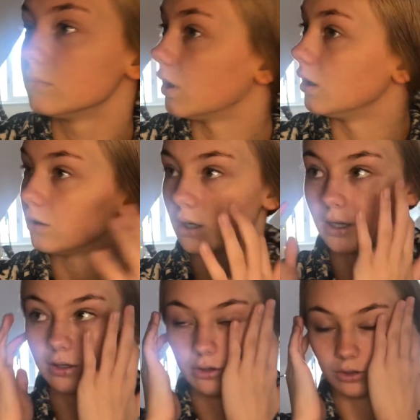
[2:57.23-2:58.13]
I look like a
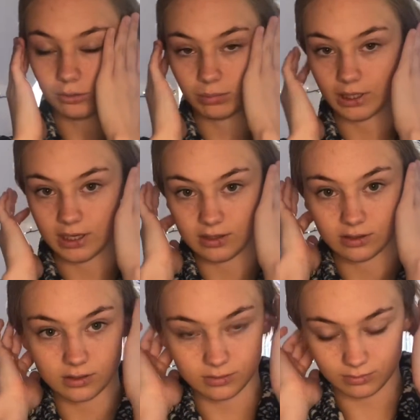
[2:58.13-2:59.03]
nun,
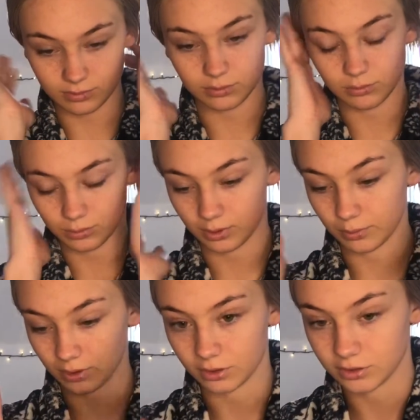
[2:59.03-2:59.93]
please. We're
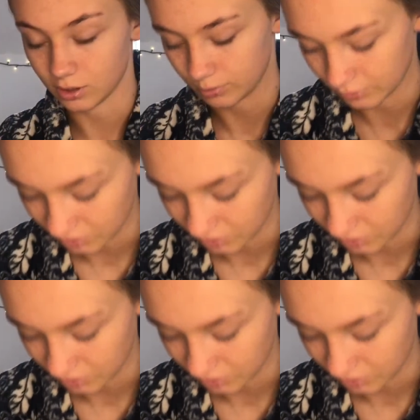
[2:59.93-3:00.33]
not going to talk about